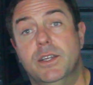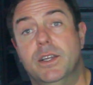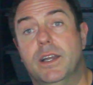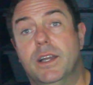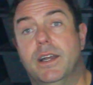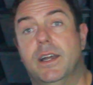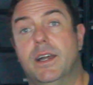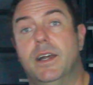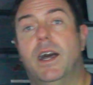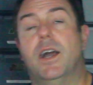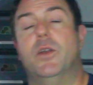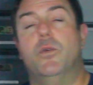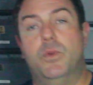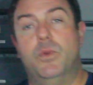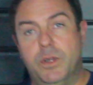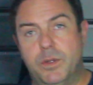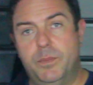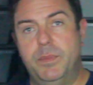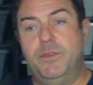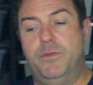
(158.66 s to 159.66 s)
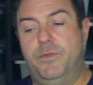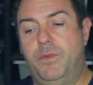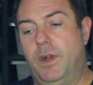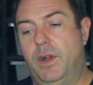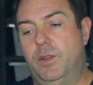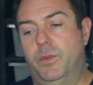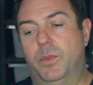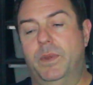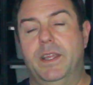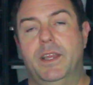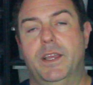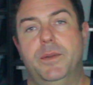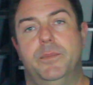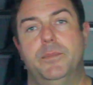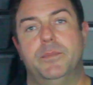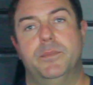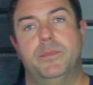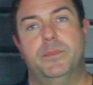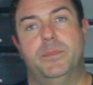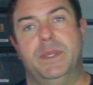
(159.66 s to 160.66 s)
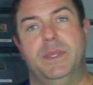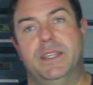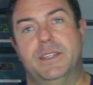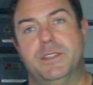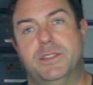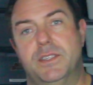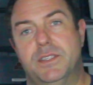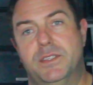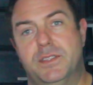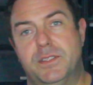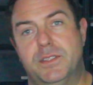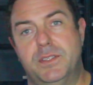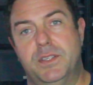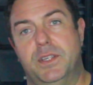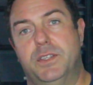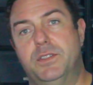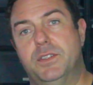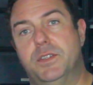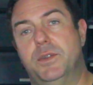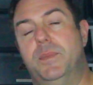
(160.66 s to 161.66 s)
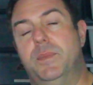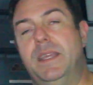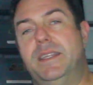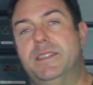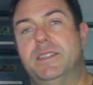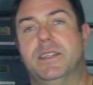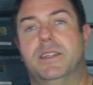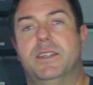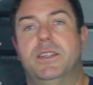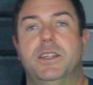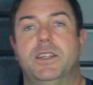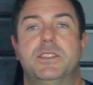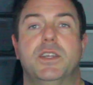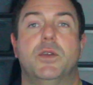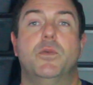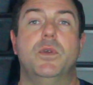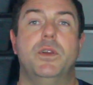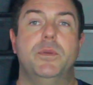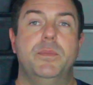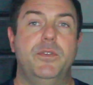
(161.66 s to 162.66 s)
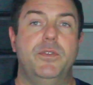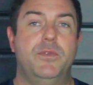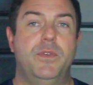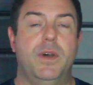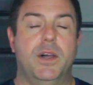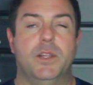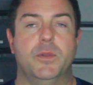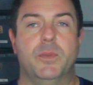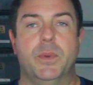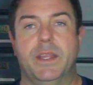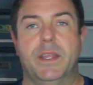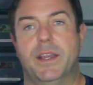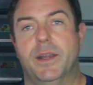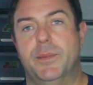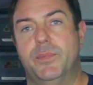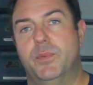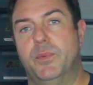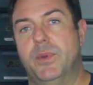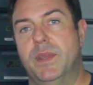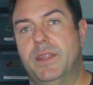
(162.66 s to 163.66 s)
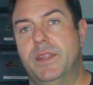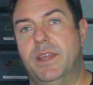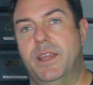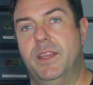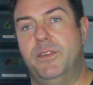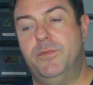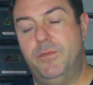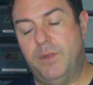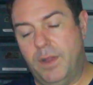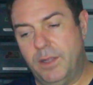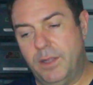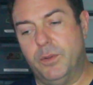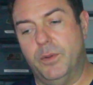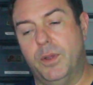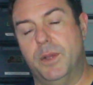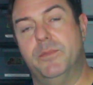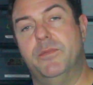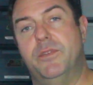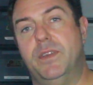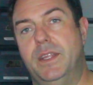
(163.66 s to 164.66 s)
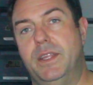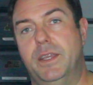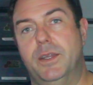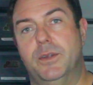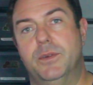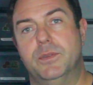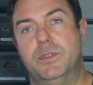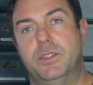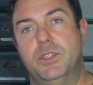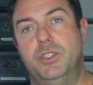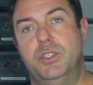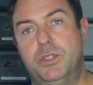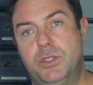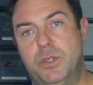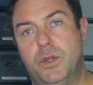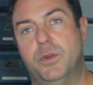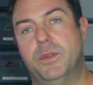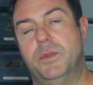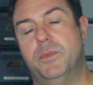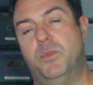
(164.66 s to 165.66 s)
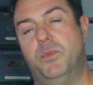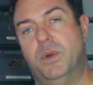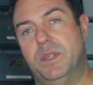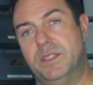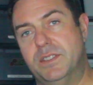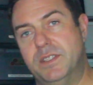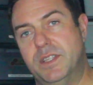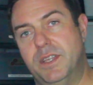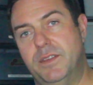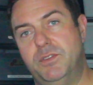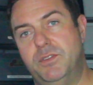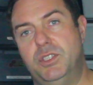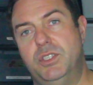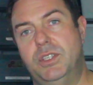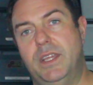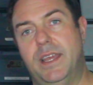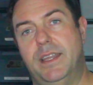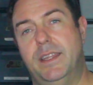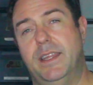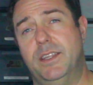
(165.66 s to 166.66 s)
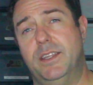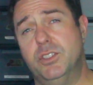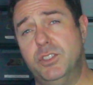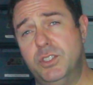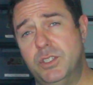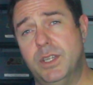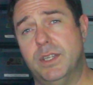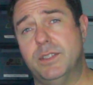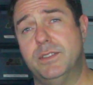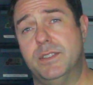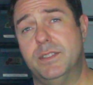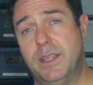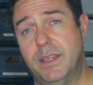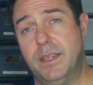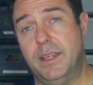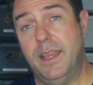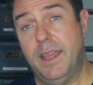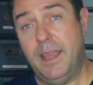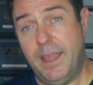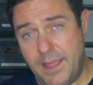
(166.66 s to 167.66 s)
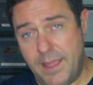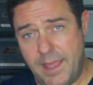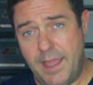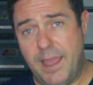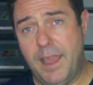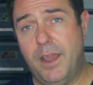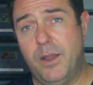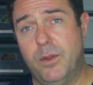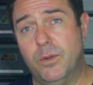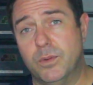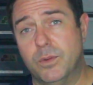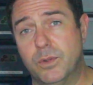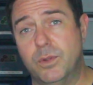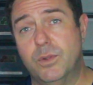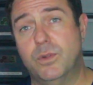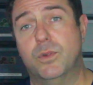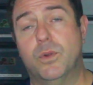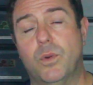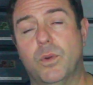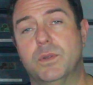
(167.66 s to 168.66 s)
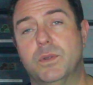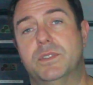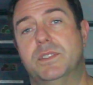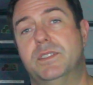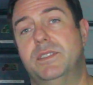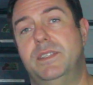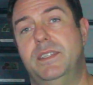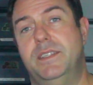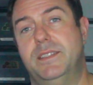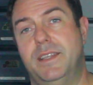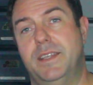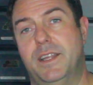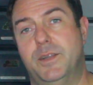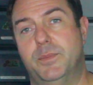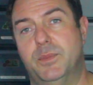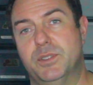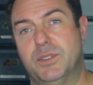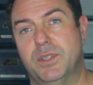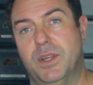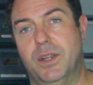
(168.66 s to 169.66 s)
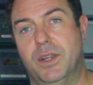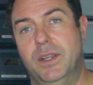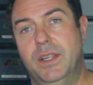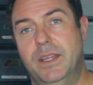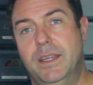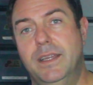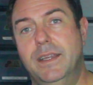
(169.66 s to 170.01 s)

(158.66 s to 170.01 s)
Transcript: I will be following up, because this is such an amazing clutch. I will be following up with a follow-up video to show them once they've shed and just how gorgeous these animals are.